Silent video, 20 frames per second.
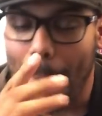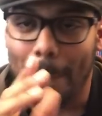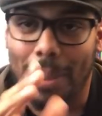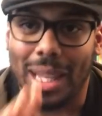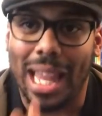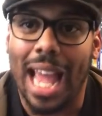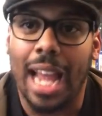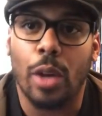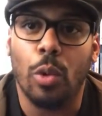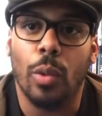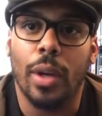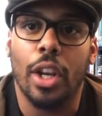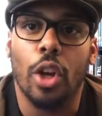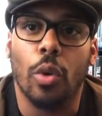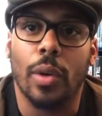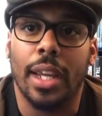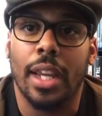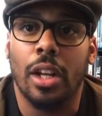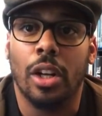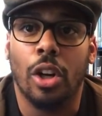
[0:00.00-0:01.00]
Black
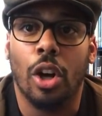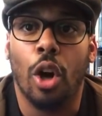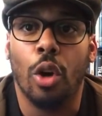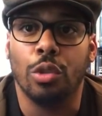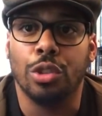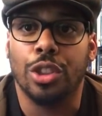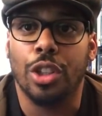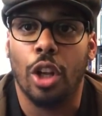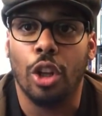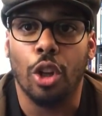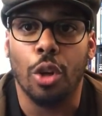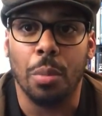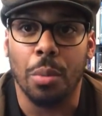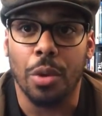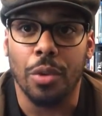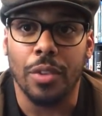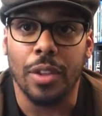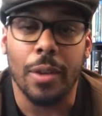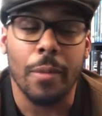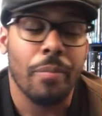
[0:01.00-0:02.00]
Widow get her own solo
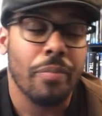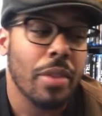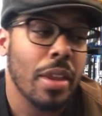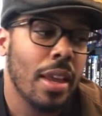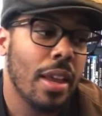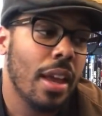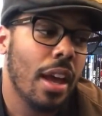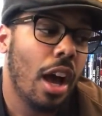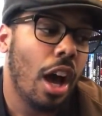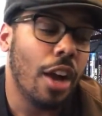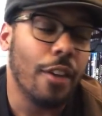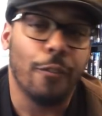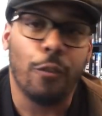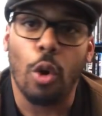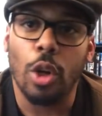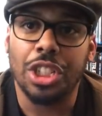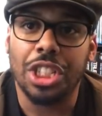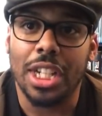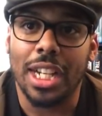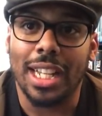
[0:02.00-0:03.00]
movie.
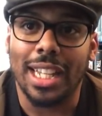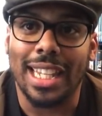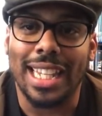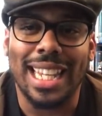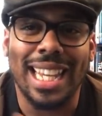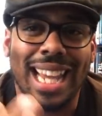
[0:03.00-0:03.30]
Unfortunately,